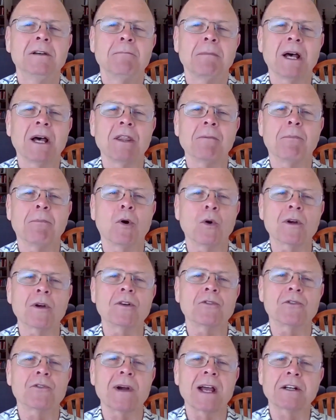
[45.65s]
by the Board
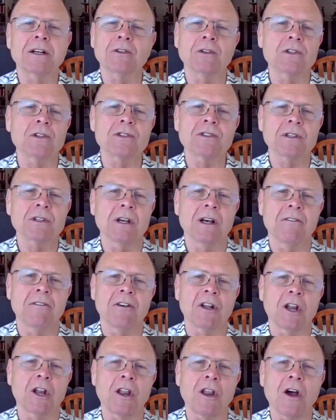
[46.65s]
of Directors of
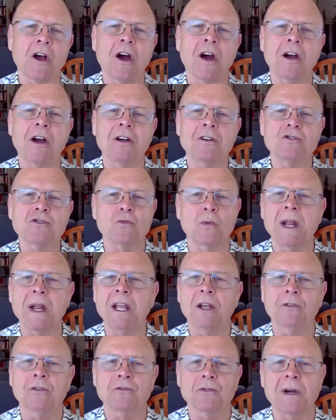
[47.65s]
a large
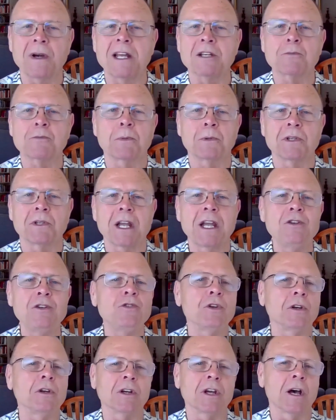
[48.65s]
rail
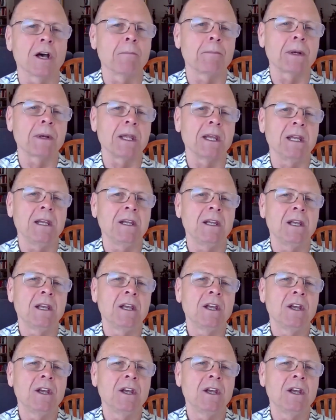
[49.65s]
transportation company